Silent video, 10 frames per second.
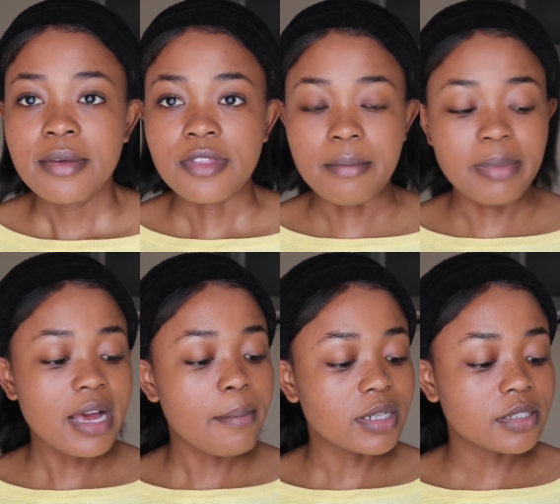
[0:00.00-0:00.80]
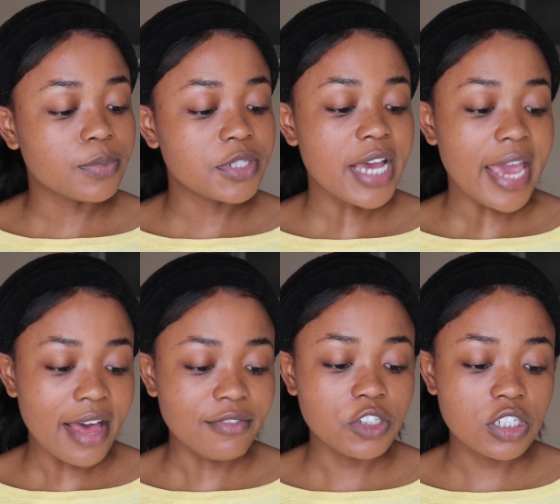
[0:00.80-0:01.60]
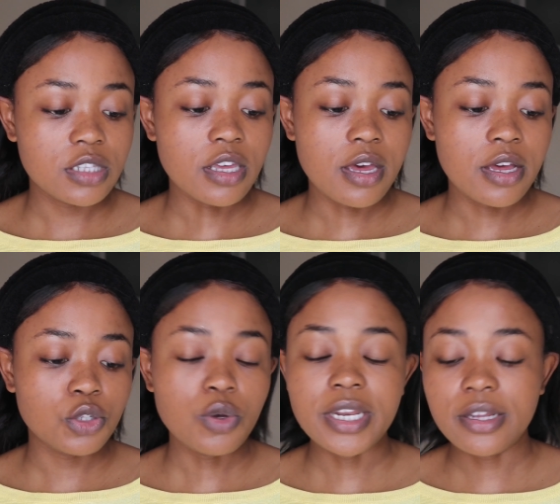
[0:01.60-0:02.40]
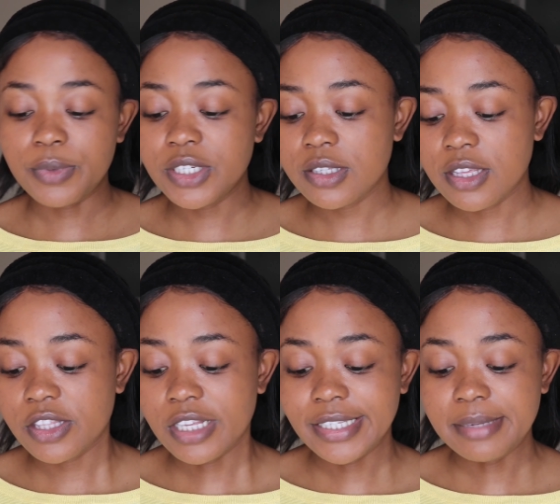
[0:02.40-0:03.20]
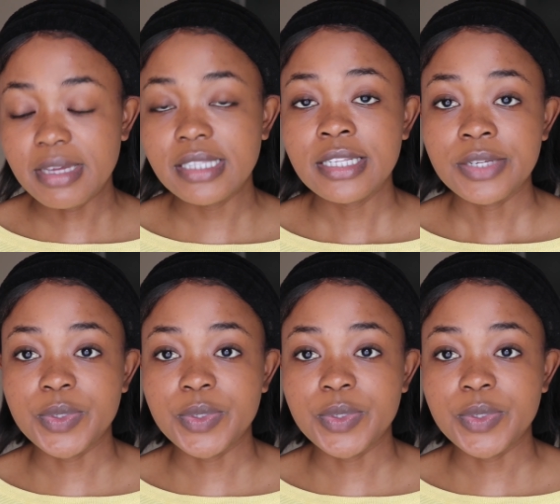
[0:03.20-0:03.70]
The bigger bottle which I have, which is the 30 ml,